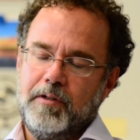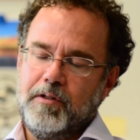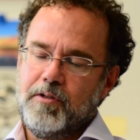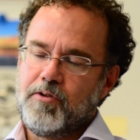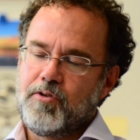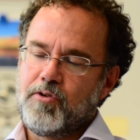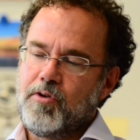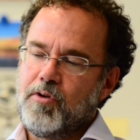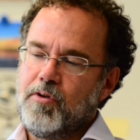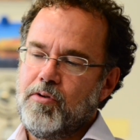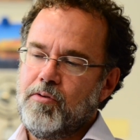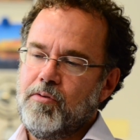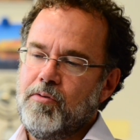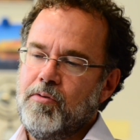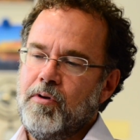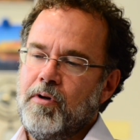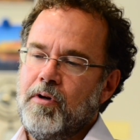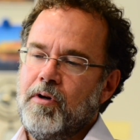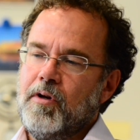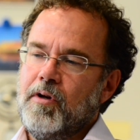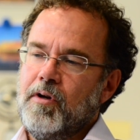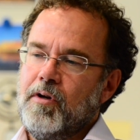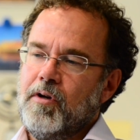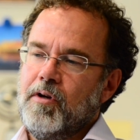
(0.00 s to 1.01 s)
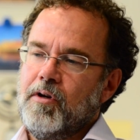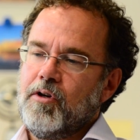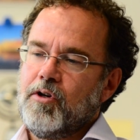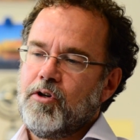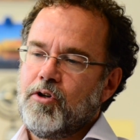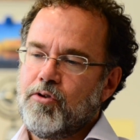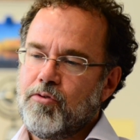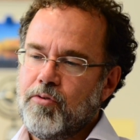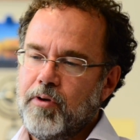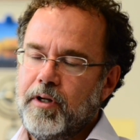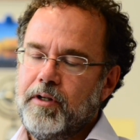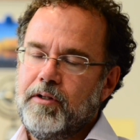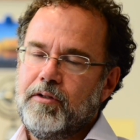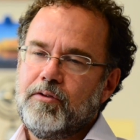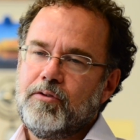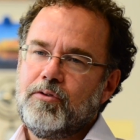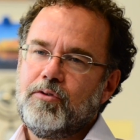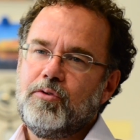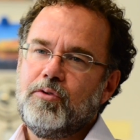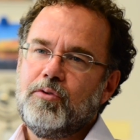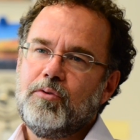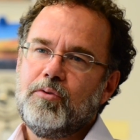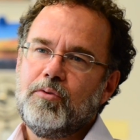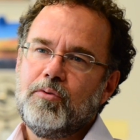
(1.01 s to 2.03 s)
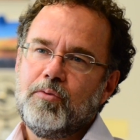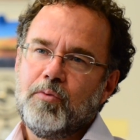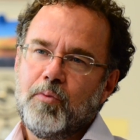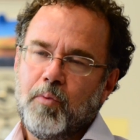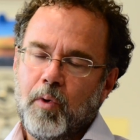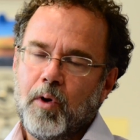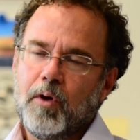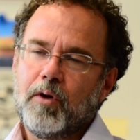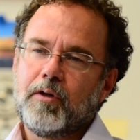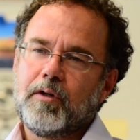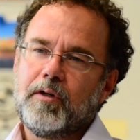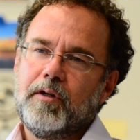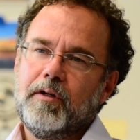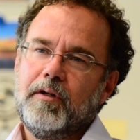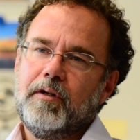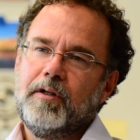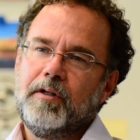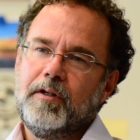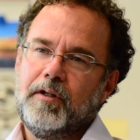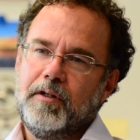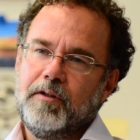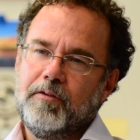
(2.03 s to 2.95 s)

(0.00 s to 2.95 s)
And it's so great to work in an